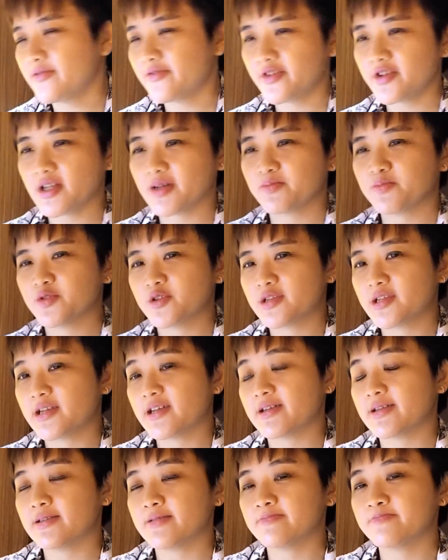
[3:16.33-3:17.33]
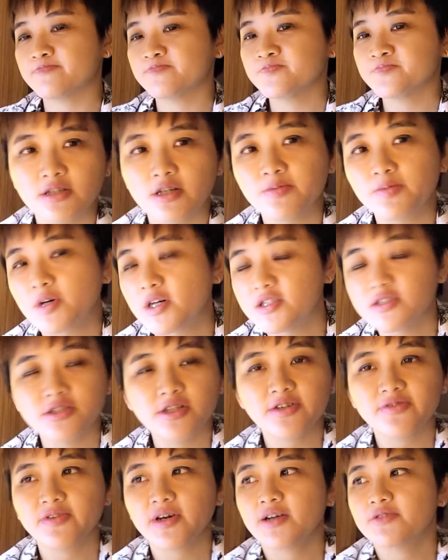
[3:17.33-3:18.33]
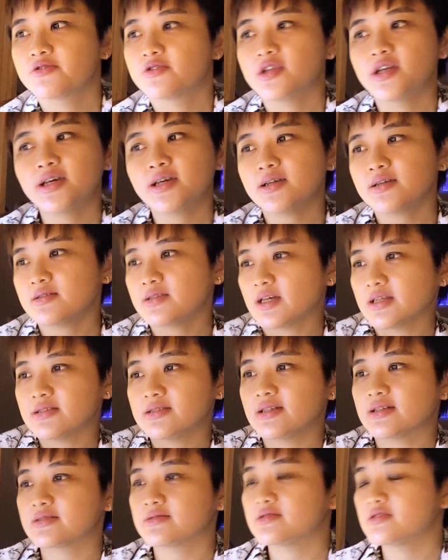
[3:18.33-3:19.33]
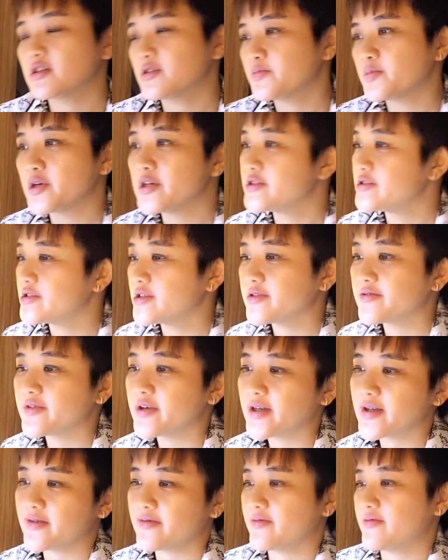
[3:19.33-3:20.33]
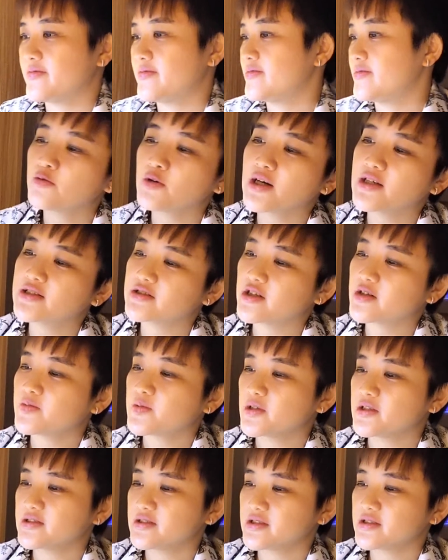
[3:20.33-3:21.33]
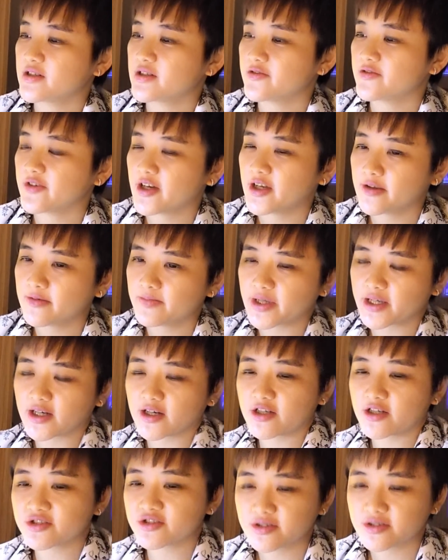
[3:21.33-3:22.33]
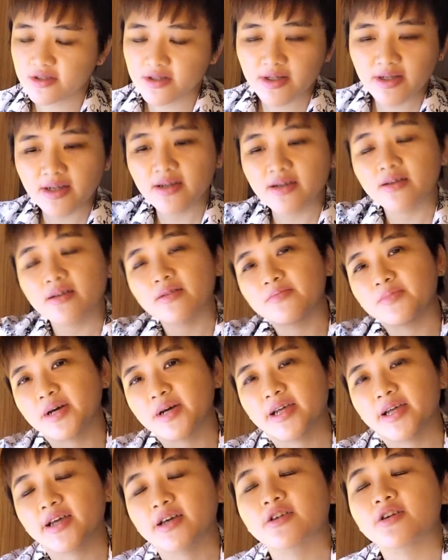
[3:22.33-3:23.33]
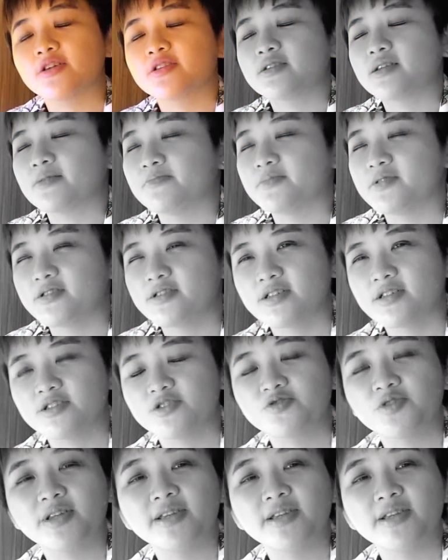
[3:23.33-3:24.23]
I feel like putting in 0.05 today, then just 0.05. Why 0.05? Because my aircon temperature is